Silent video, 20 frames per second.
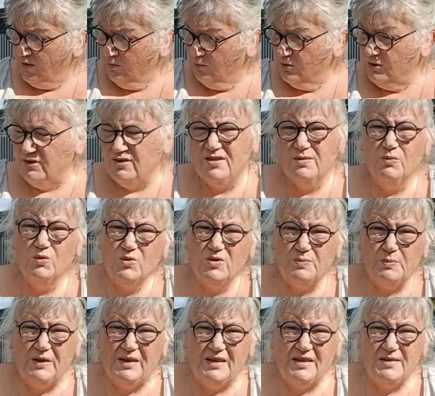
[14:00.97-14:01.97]
We'll do some more
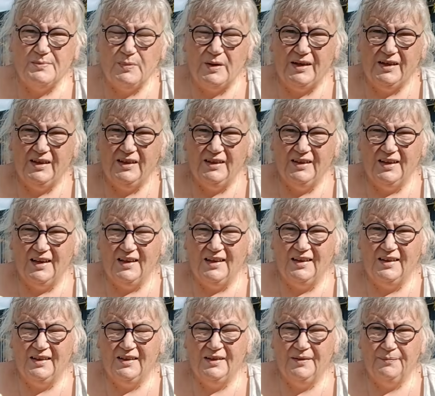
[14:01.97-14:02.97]
speedy
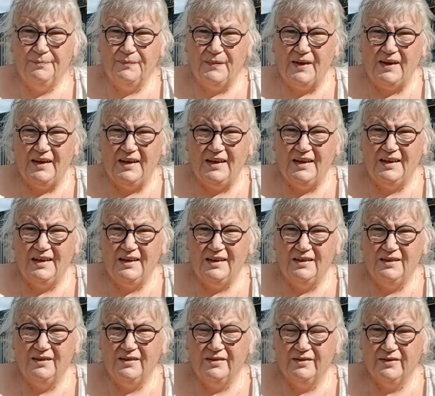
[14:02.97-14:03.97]

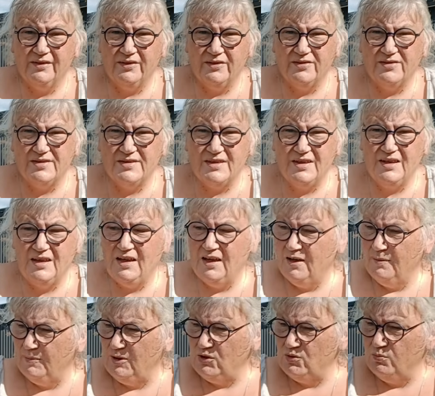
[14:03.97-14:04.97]
and see
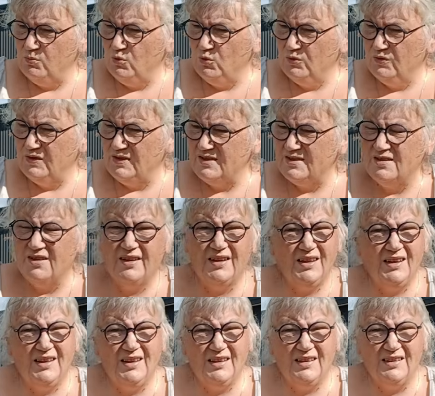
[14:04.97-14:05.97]
how much more of this I
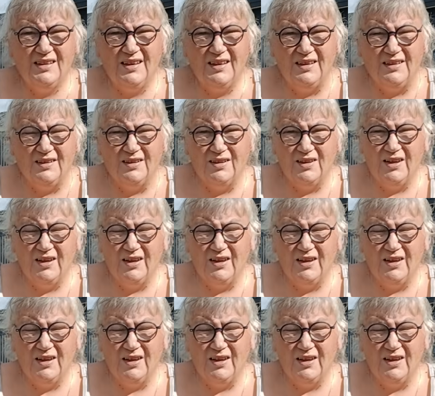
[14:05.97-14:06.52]
can get done.